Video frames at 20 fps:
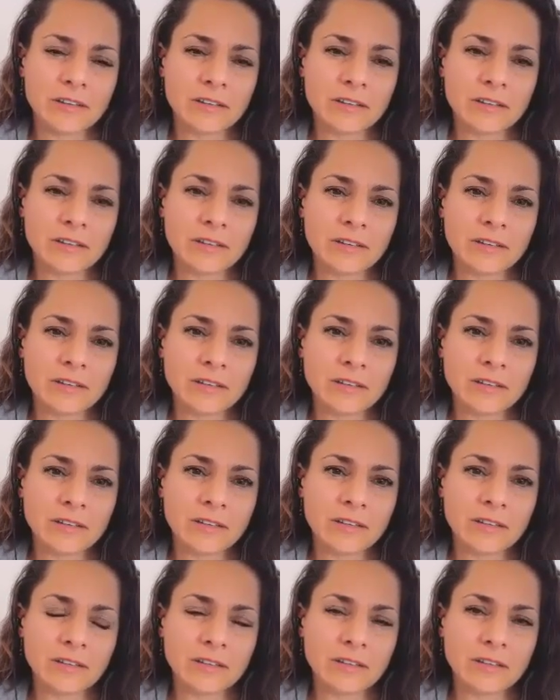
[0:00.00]

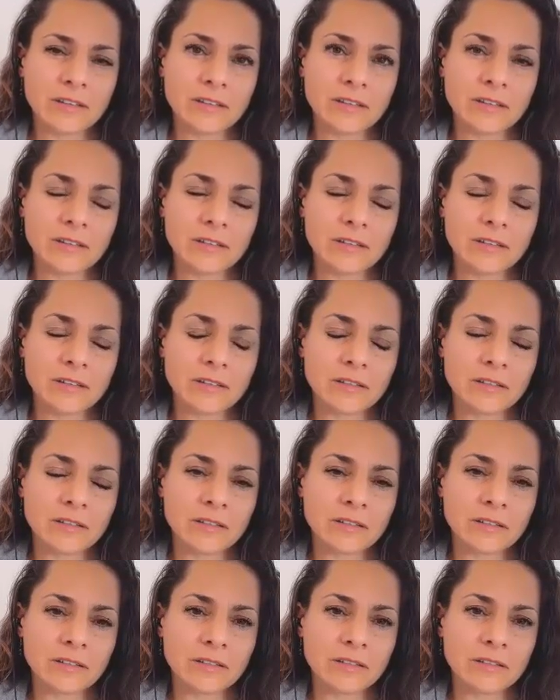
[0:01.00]

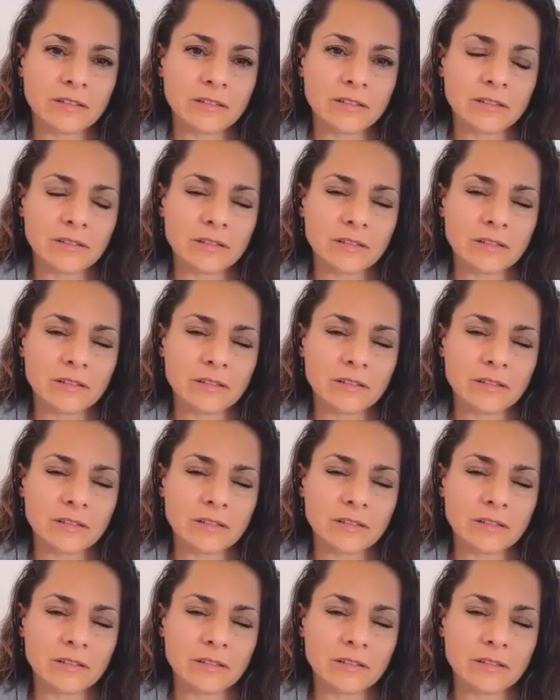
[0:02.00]
The person shown says nothing.